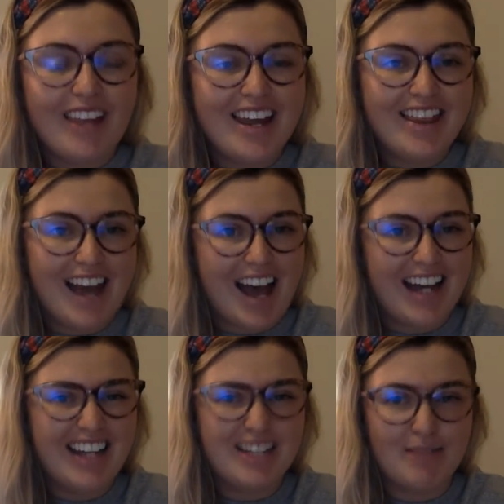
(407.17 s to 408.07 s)
And
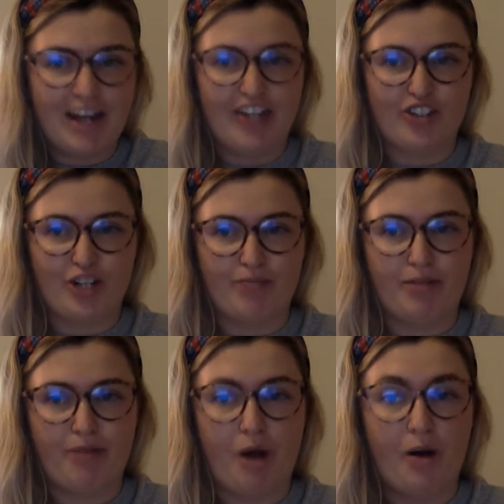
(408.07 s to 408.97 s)
that is my
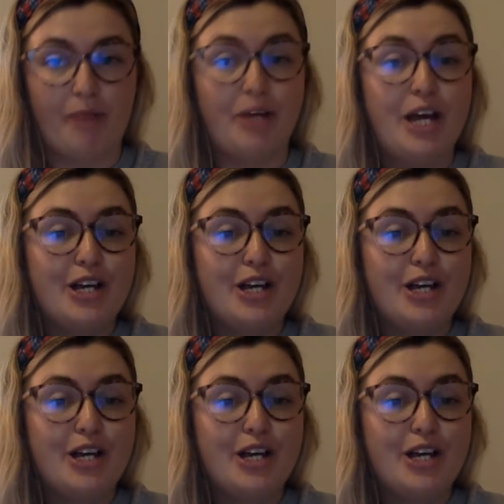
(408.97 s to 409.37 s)
descriptive poem.